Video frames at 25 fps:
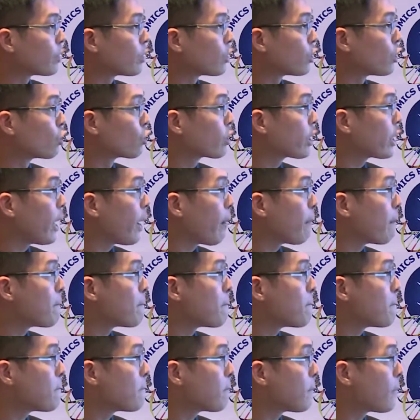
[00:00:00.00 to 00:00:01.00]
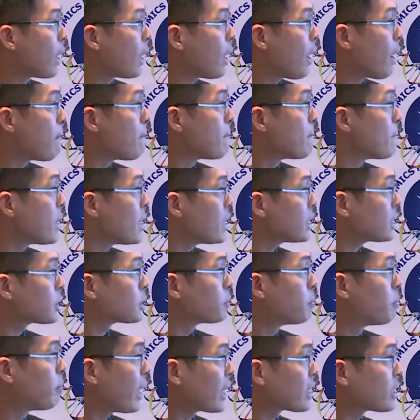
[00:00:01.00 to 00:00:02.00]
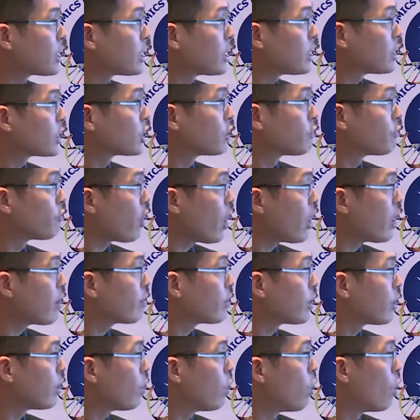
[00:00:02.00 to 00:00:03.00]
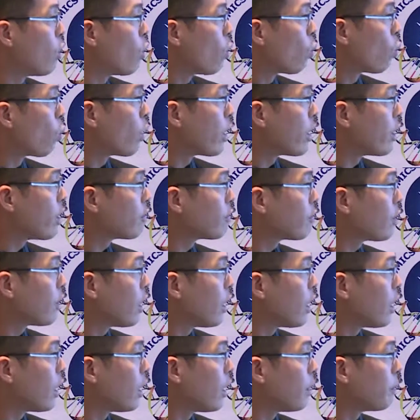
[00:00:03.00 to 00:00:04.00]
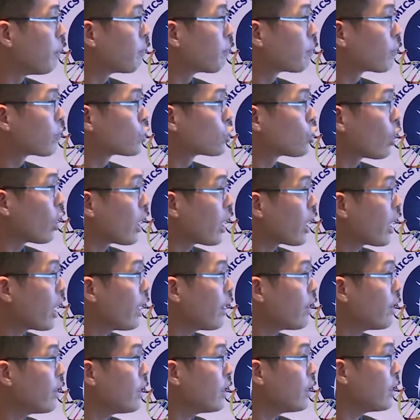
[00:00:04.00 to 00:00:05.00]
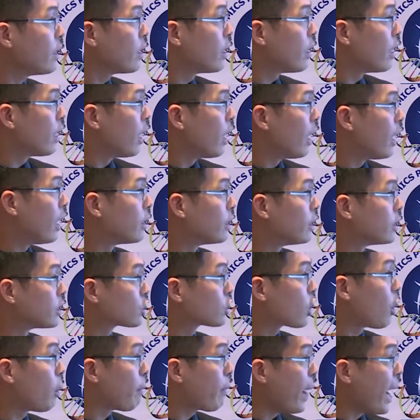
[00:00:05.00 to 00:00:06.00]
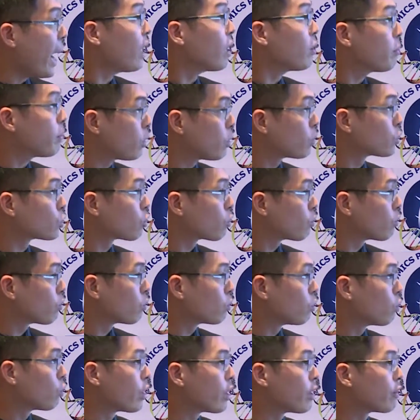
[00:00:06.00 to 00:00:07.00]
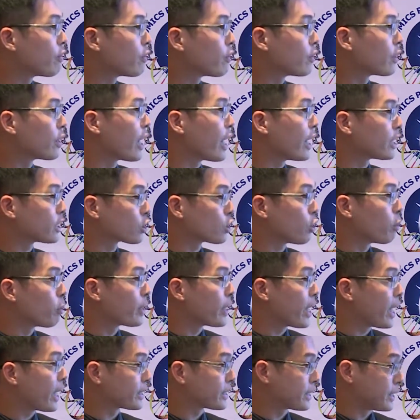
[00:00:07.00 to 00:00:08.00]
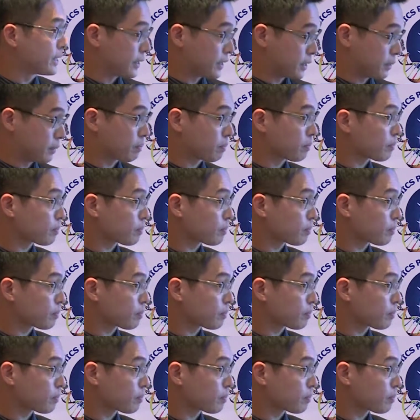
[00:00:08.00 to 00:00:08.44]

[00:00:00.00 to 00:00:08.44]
you get a much better survival with Tualanghoney, and it's comparable with the ascorbic acids,